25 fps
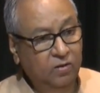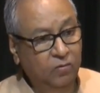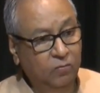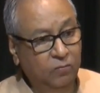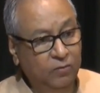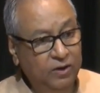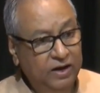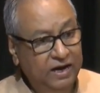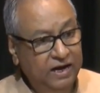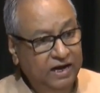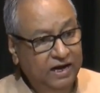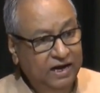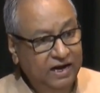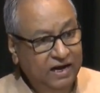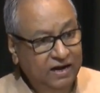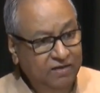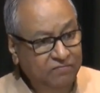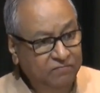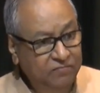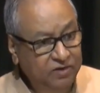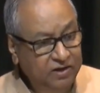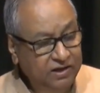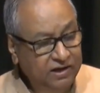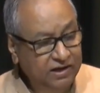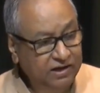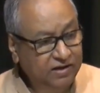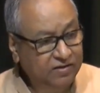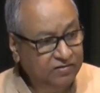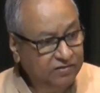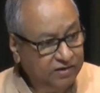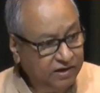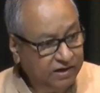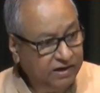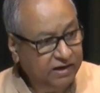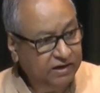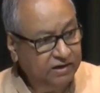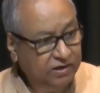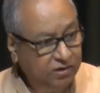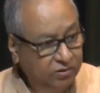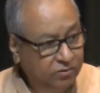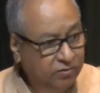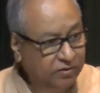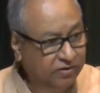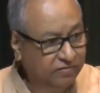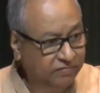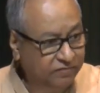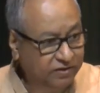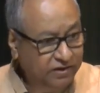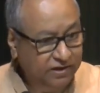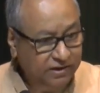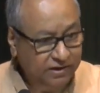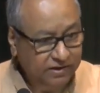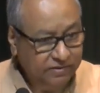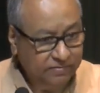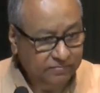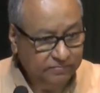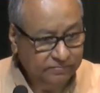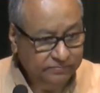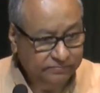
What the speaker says: where everything is connected to everything.